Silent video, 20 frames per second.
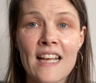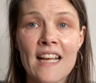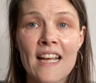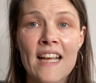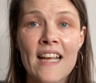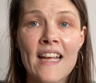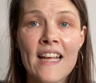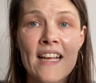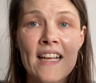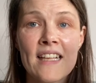
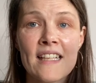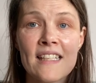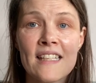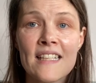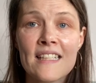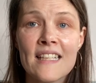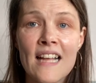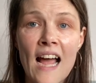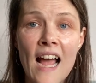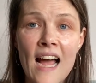Here,
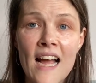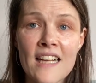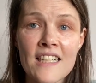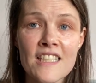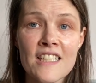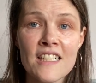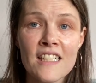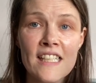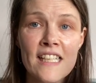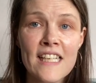it's
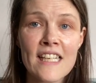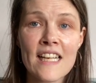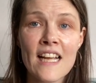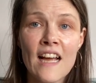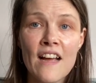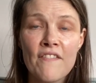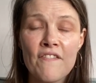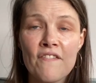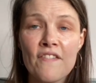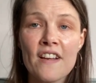actually
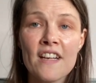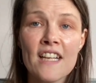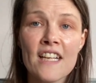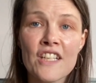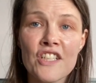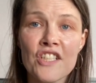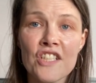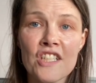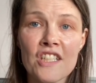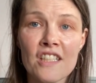a
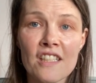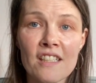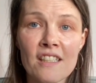finished